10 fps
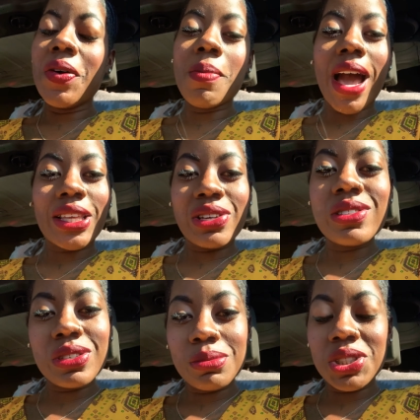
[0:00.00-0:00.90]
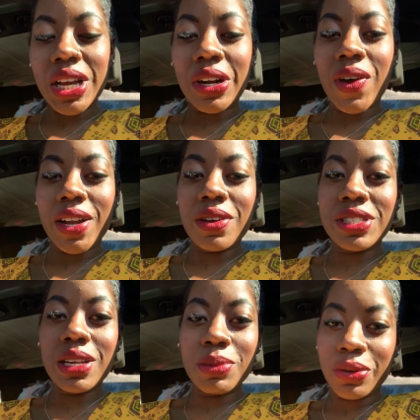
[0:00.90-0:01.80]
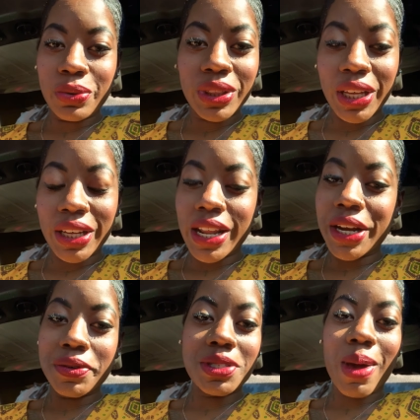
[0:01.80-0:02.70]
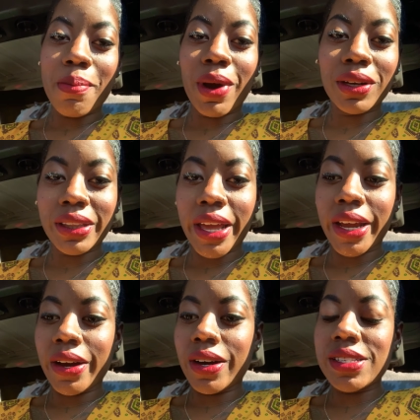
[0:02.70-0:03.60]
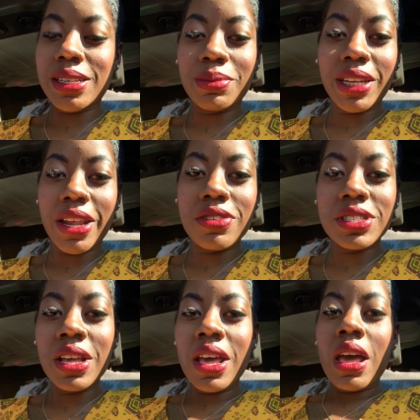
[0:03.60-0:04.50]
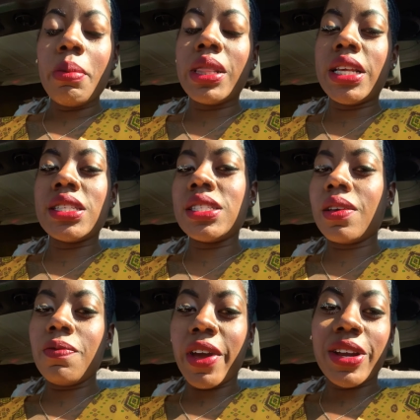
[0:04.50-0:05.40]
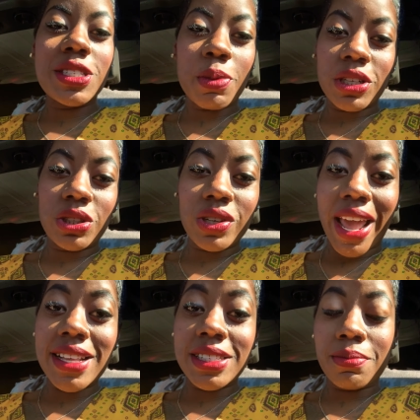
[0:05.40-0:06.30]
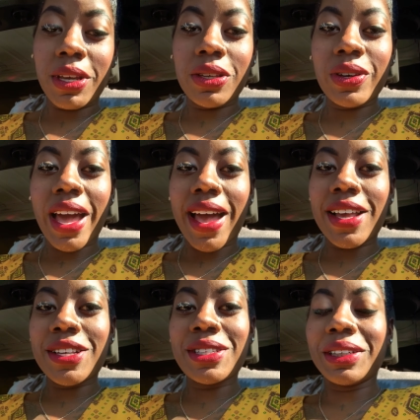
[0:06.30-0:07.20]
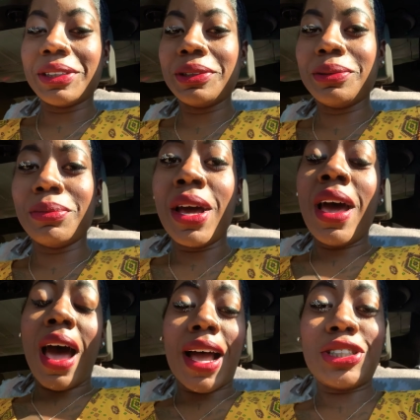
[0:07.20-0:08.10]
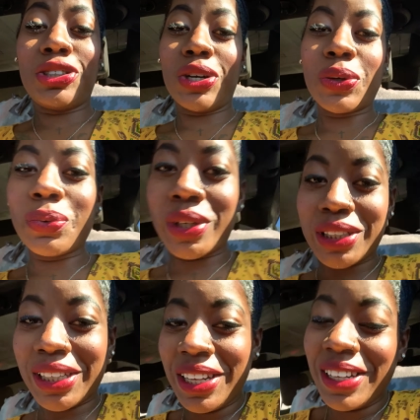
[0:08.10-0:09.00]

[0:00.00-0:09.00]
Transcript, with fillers: of my youtube channel i know some of you were thinking that it was my birthday or something else but this is a very special day to me you guys um i struggle with